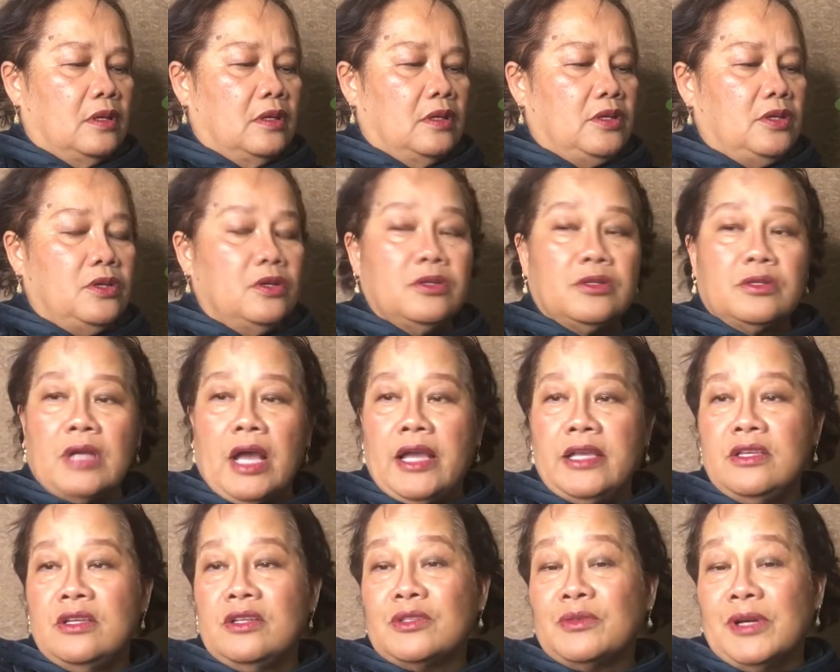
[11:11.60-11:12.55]
Use I
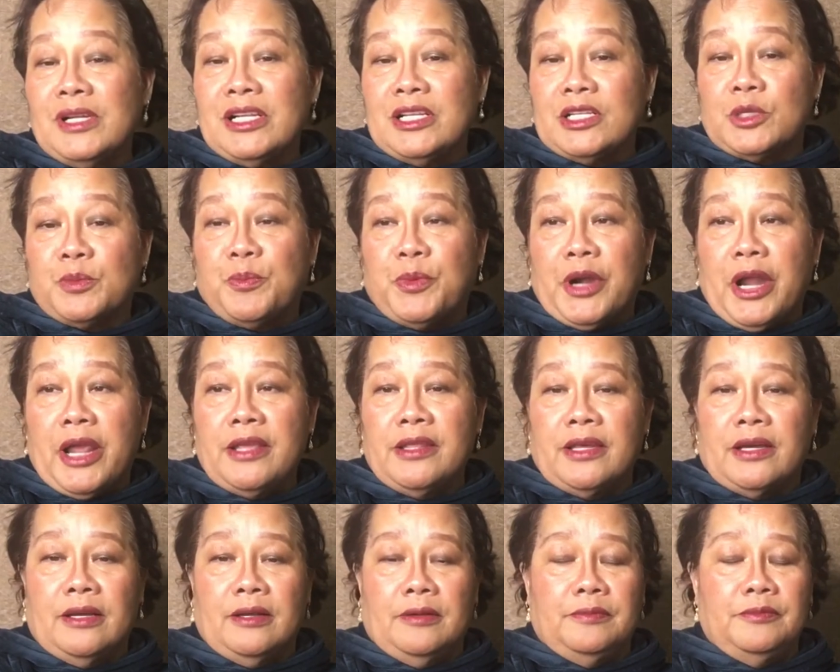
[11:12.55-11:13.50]
usually spray
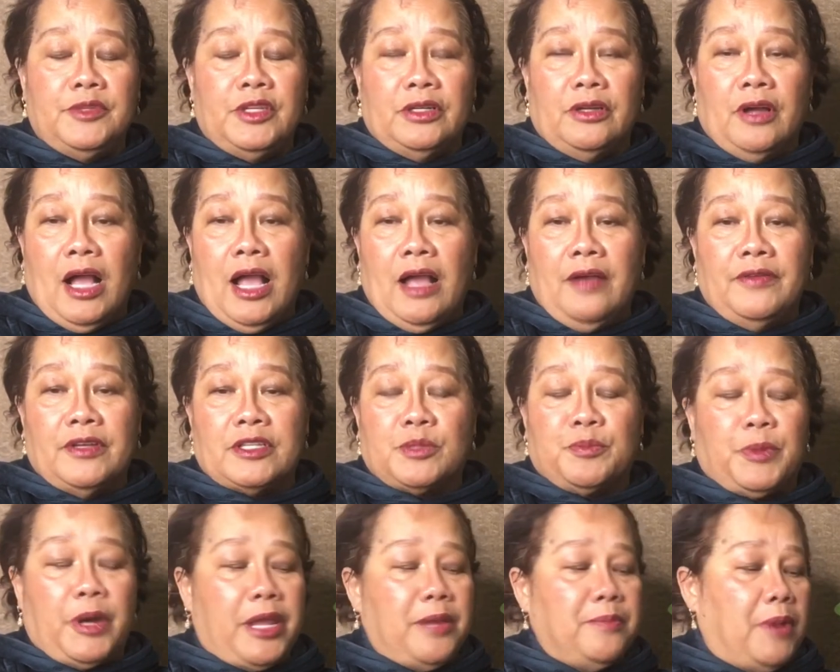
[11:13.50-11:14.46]
them. You know, I have a
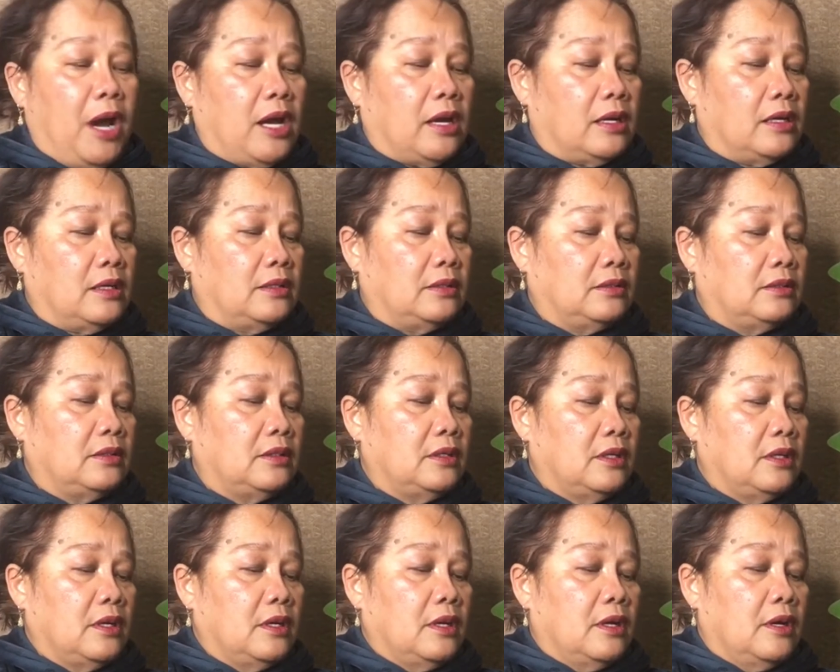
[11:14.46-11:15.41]
spray bottle,
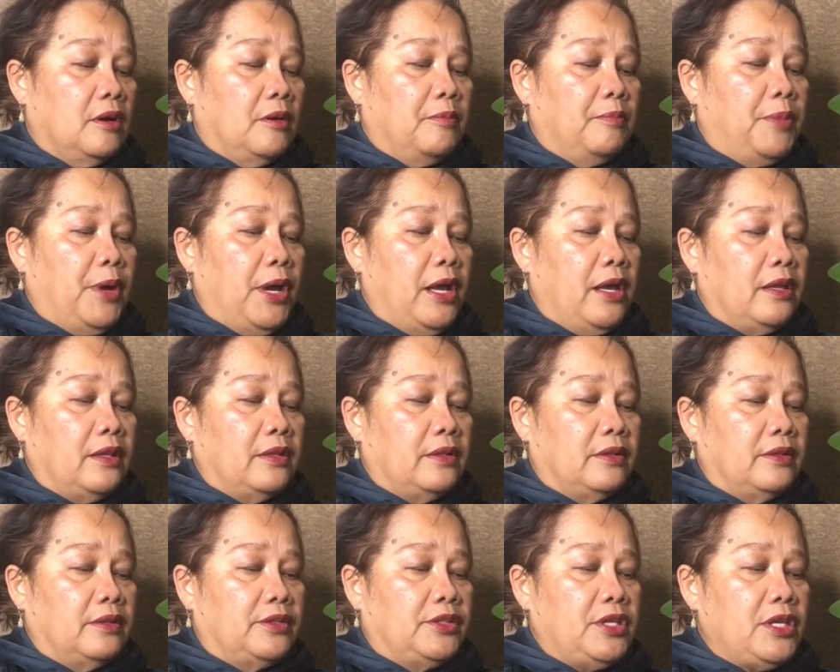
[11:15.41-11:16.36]
but
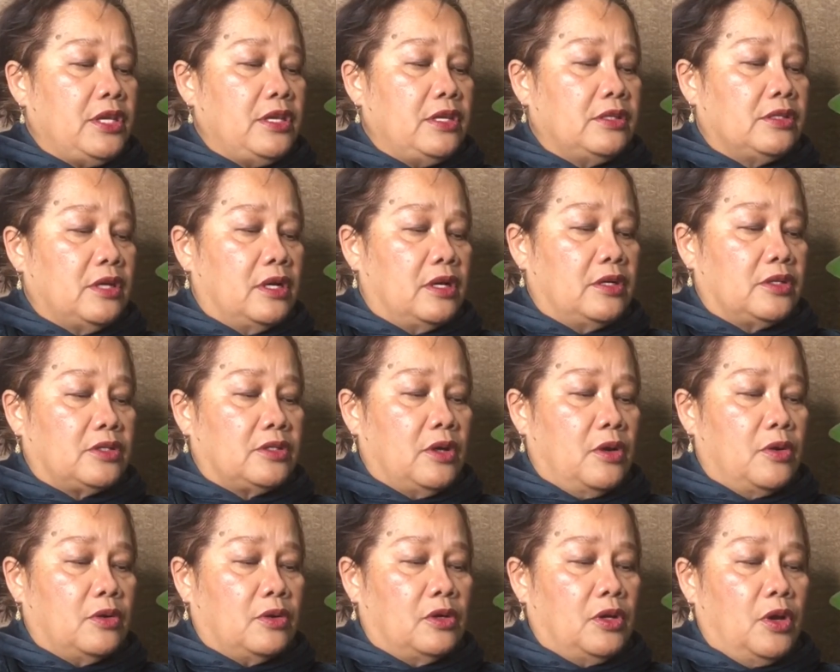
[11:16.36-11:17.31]
these are
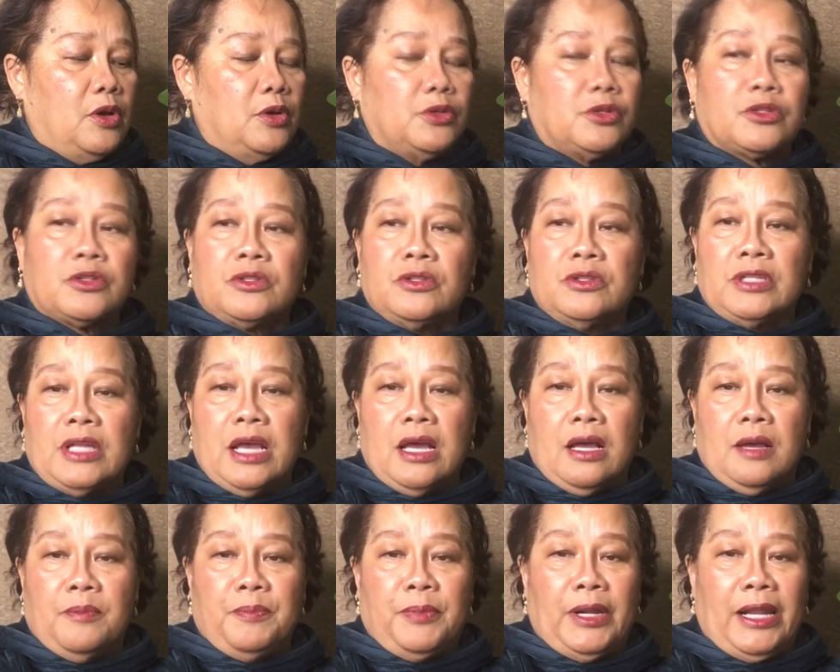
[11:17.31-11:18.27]
so close to
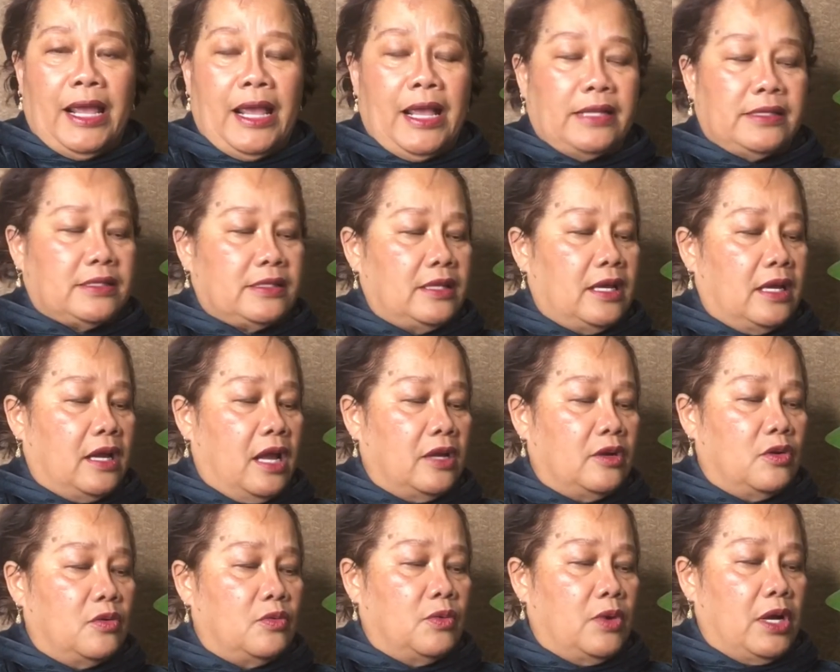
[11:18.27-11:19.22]
the plants that I
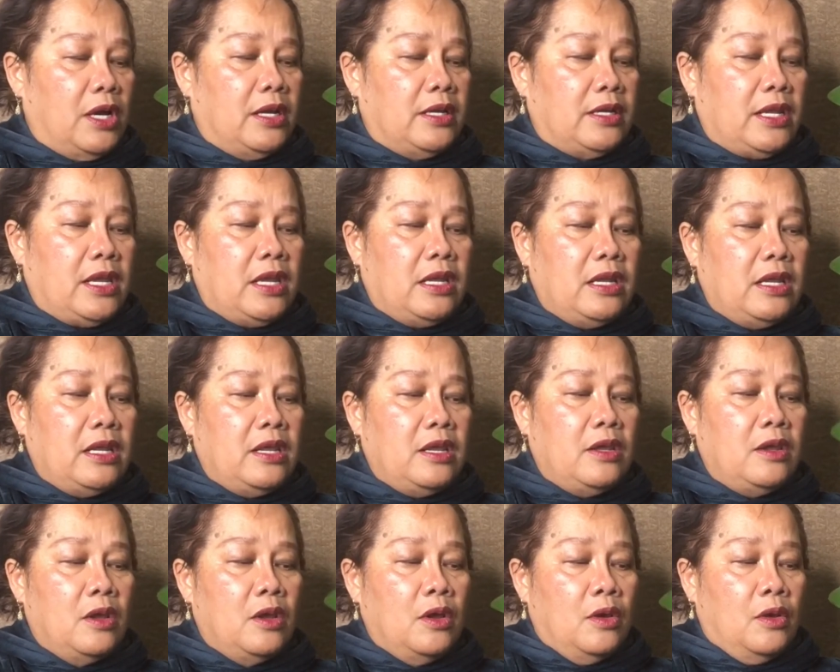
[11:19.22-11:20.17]
don't want any
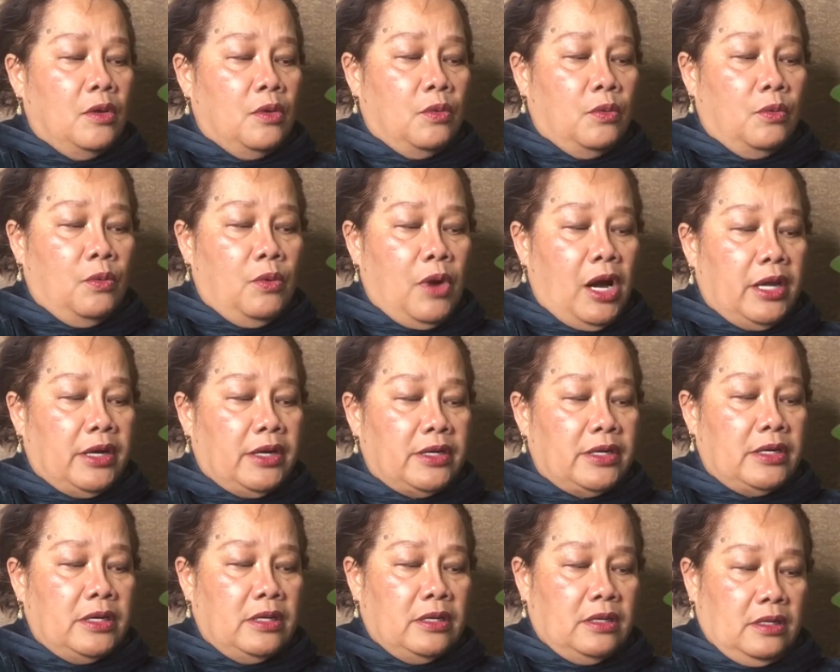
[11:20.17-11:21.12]

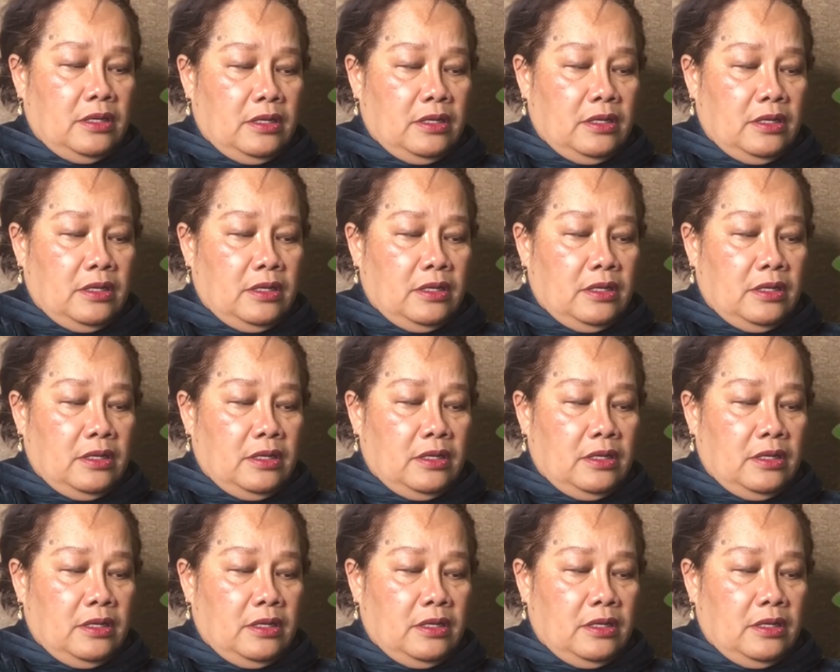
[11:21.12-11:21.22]
water